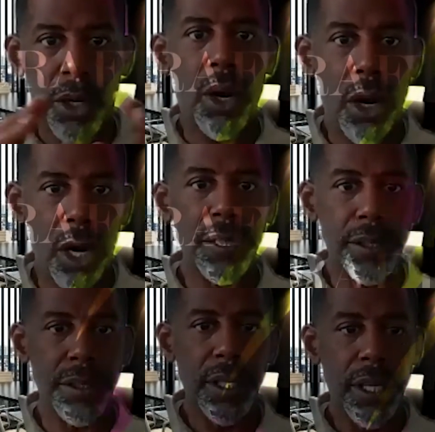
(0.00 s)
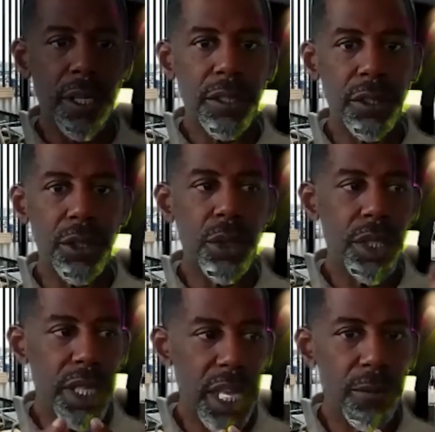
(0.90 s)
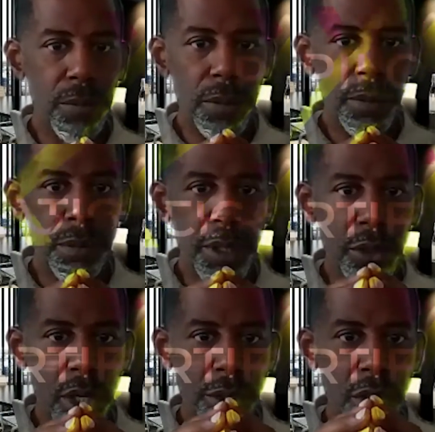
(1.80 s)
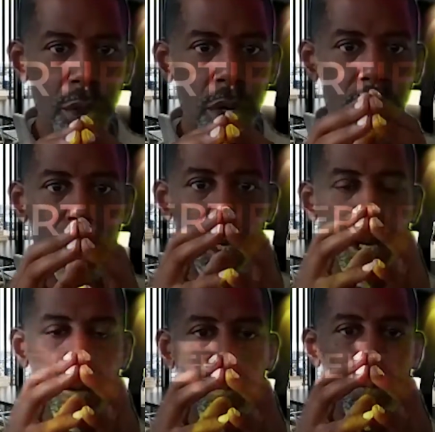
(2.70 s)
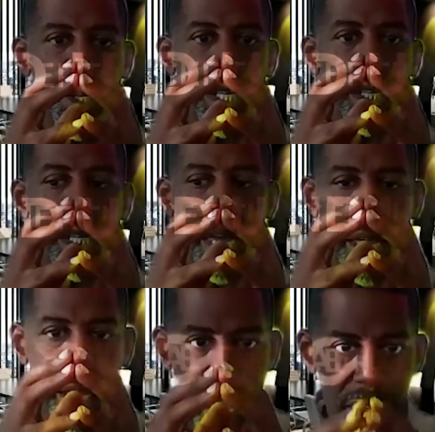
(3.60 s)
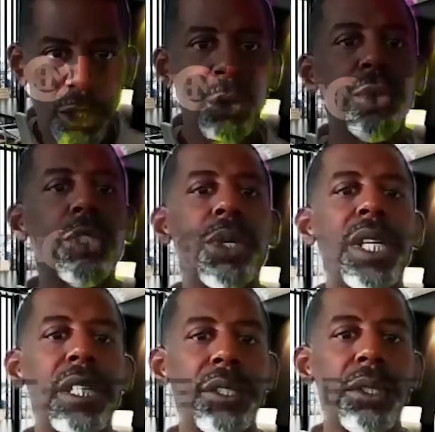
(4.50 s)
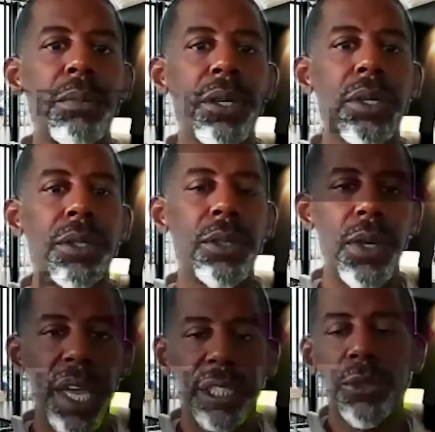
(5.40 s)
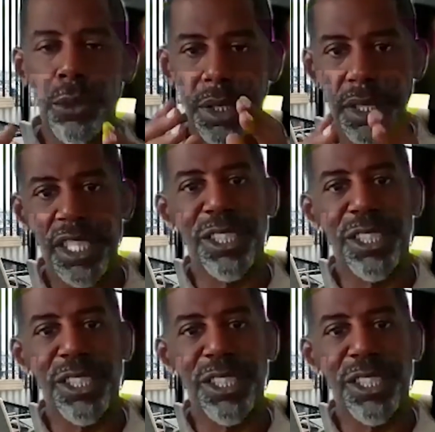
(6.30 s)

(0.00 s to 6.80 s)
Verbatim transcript: the cost to do it, and there's also the actual training on your bird. You actually